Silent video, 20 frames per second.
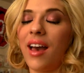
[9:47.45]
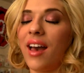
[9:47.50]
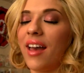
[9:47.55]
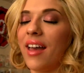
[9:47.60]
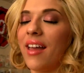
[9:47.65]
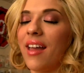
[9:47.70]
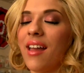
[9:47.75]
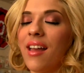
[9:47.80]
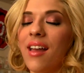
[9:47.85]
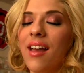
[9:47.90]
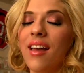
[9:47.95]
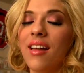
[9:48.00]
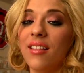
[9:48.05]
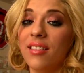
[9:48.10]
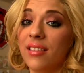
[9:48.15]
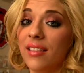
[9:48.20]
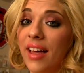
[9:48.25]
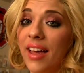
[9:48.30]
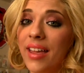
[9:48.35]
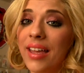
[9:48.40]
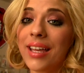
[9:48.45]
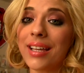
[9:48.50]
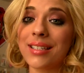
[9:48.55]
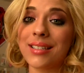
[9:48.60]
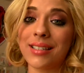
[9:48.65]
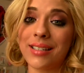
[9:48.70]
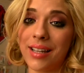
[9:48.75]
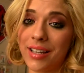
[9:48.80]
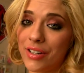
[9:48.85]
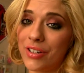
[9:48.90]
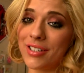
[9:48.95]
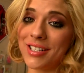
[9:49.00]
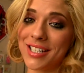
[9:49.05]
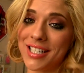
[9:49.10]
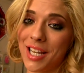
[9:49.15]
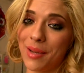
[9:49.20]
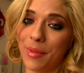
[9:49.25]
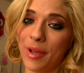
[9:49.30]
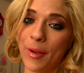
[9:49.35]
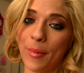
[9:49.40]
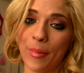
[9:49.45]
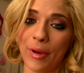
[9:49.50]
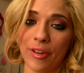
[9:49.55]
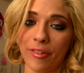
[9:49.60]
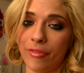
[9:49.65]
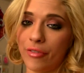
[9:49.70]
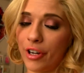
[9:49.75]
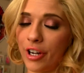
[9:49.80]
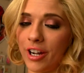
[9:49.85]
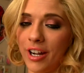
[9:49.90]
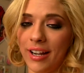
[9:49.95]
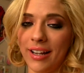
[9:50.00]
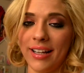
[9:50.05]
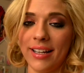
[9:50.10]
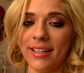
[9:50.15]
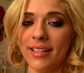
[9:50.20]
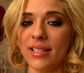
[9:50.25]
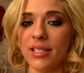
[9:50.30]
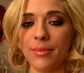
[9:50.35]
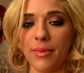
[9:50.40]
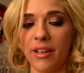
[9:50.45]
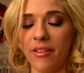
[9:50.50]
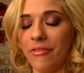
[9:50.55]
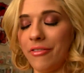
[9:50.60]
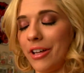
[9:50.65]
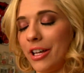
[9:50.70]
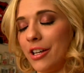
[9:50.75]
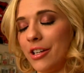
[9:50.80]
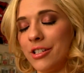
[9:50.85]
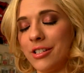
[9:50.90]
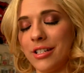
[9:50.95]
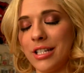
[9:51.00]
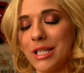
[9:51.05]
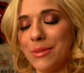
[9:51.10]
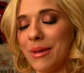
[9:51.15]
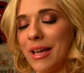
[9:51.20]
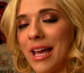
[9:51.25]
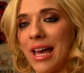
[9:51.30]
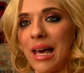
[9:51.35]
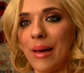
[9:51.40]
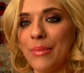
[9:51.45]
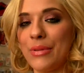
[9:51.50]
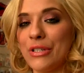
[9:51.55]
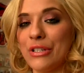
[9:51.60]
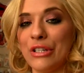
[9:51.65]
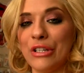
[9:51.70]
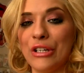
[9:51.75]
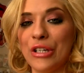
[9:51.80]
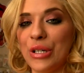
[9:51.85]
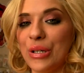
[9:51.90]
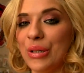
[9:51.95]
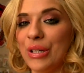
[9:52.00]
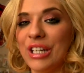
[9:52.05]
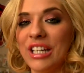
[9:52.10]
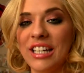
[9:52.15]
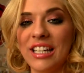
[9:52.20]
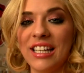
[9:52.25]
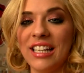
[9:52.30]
I like is an understatement by far. It is my fetish. It is my absolute.